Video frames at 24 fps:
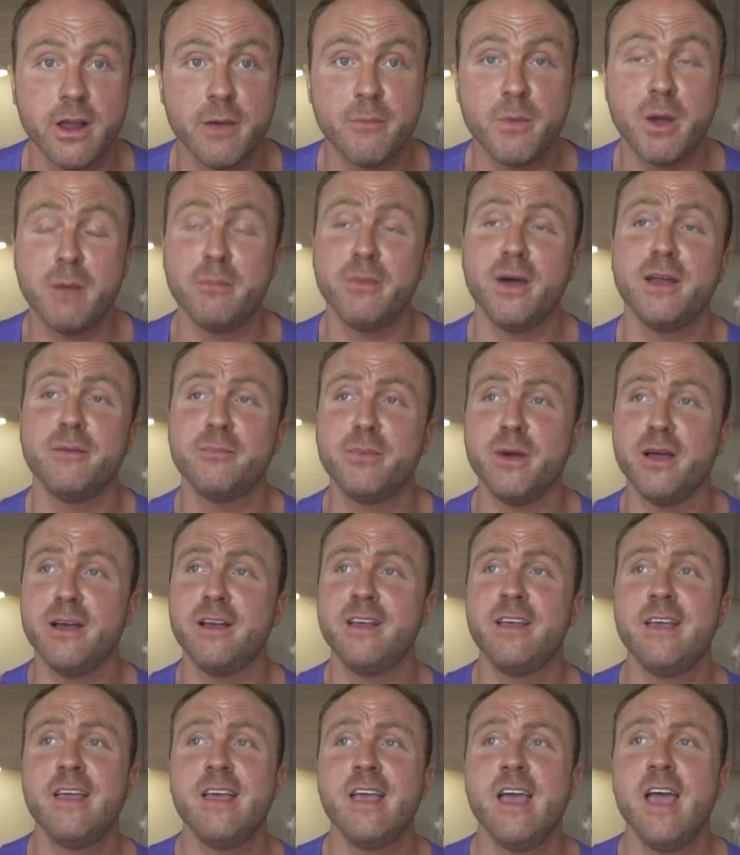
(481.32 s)
out of my mind.
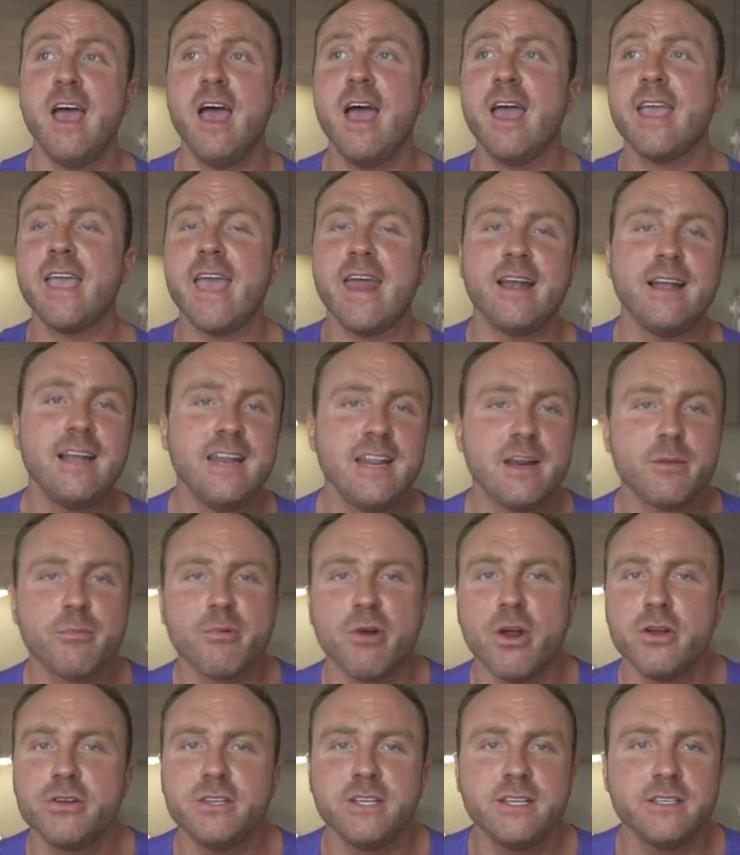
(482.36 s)
But again, leaner
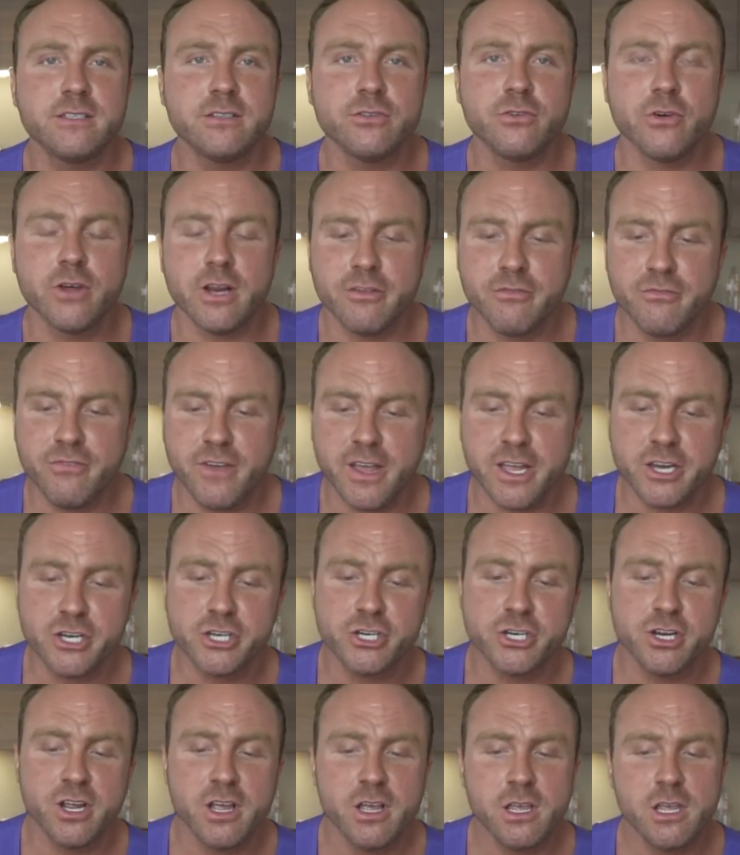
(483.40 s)
proteins and oily
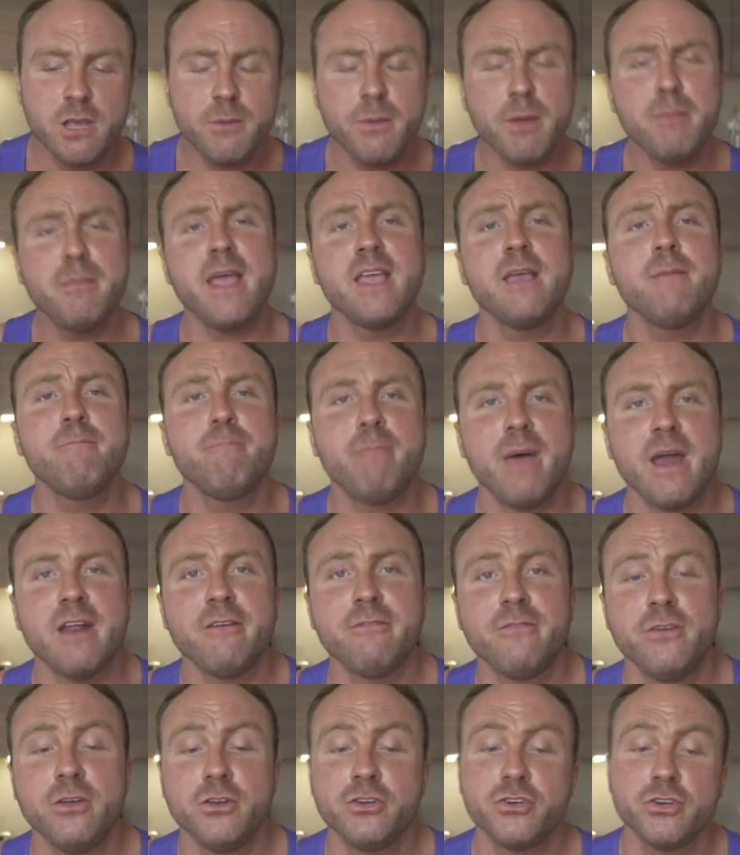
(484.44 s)
fish, you've been making better
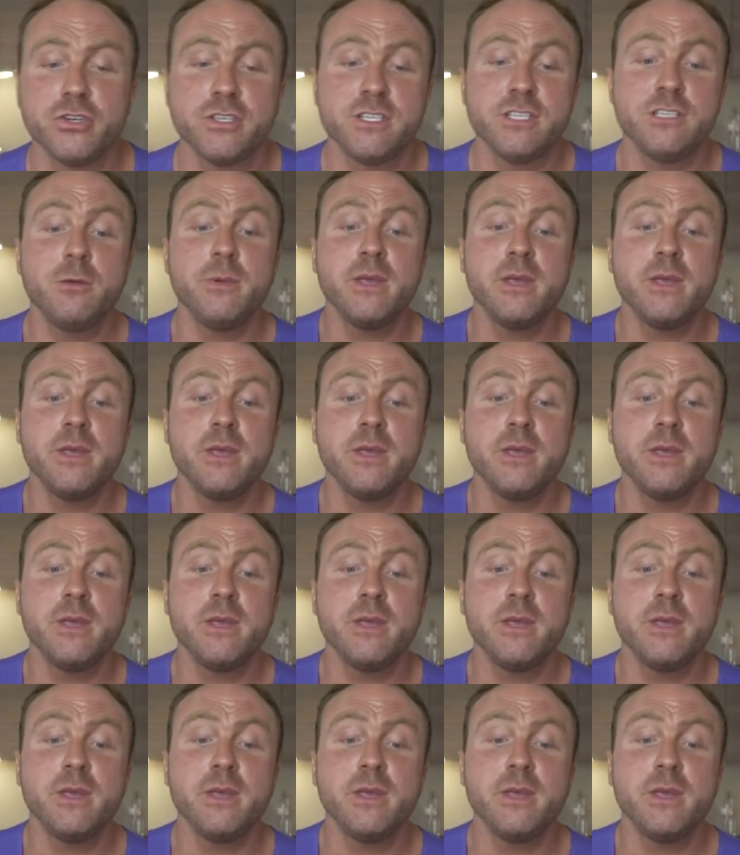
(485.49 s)
food choices.